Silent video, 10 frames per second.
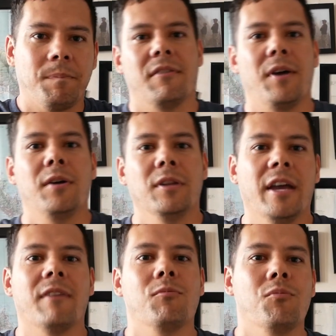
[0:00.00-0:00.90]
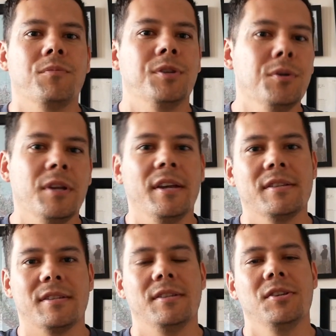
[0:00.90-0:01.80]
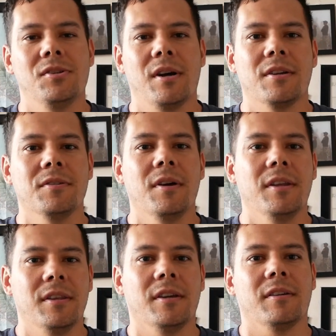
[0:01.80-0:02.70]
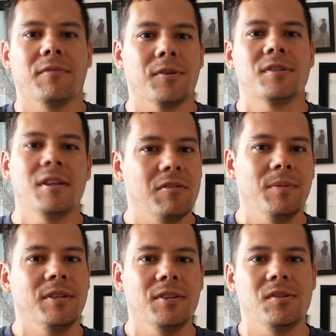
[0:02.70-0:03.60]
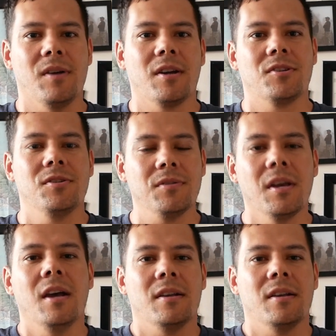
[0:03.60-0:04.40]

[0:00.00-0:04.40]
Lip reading: If I only had 2 days to teach you how to do anything, first day would be teaching you how to shoot,